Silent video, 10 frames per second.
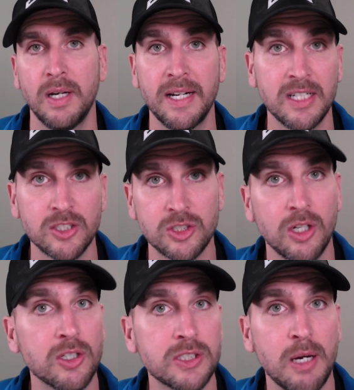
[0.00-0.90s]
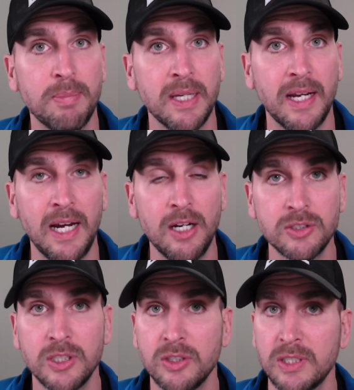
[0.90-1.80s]
I had an installer stop by the house
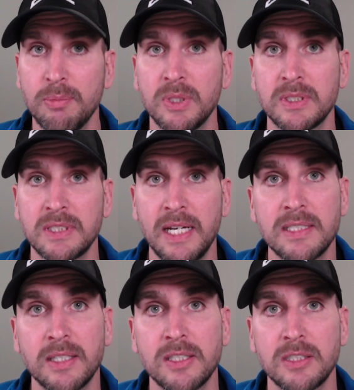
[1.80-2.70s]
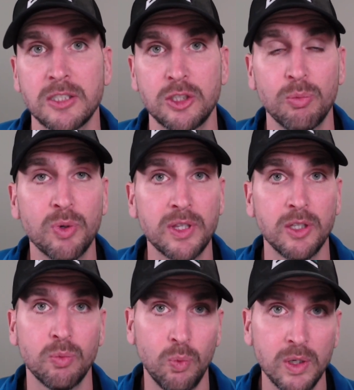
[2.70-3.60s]
and he was able to size out the system
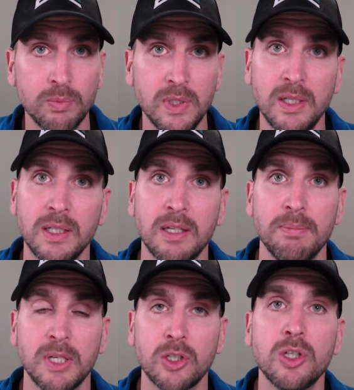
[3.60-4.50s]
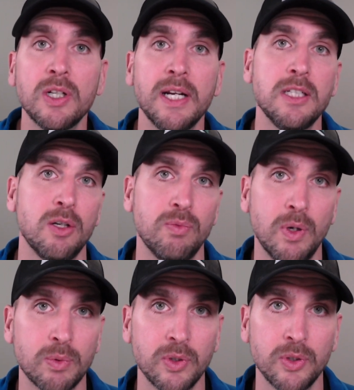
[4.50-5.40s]
within one week and give me a good idea of
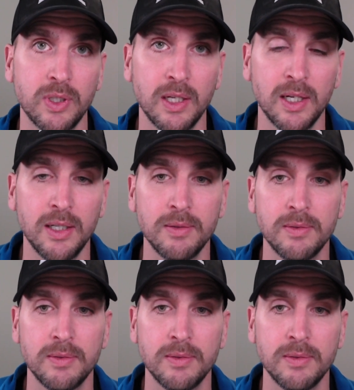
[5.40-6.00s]
what we're looking at.